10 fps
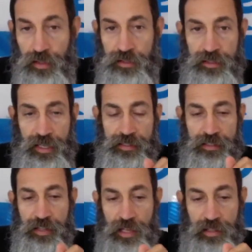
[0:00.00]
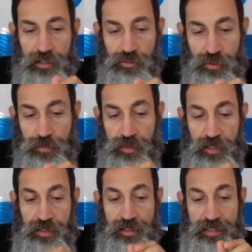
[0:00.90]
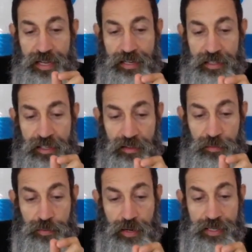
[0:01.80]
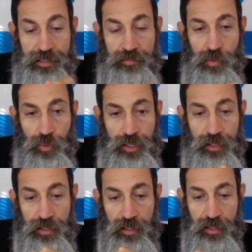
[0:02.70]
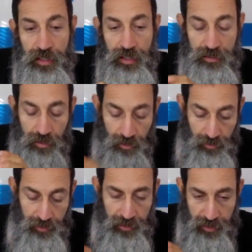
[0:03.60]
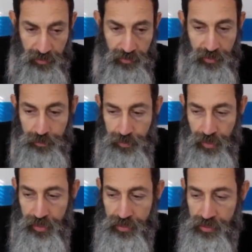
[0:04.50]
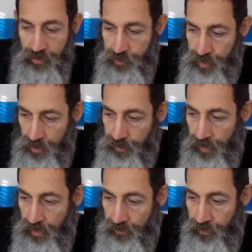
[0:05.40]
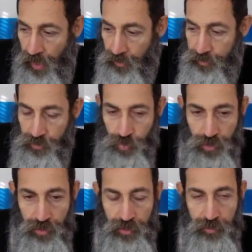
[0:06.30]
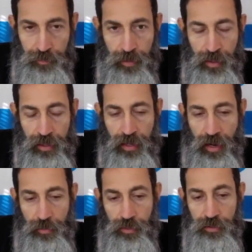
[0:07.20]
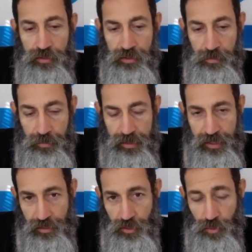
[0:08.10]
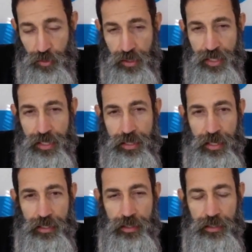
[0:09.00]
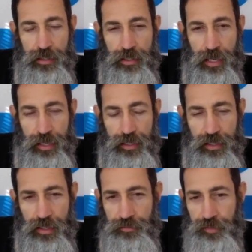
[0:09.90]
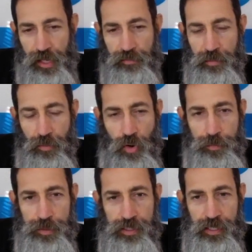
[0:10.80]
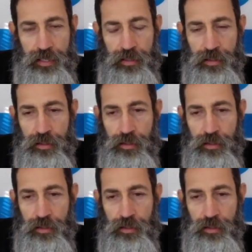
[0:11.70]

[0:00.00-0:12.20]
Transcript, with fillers: it says clearly in scriptures, he does not hear the prayers of the wicked. He's only hearing the prayers of people that are following his word. And I will submit to you that ninety, if not even more percent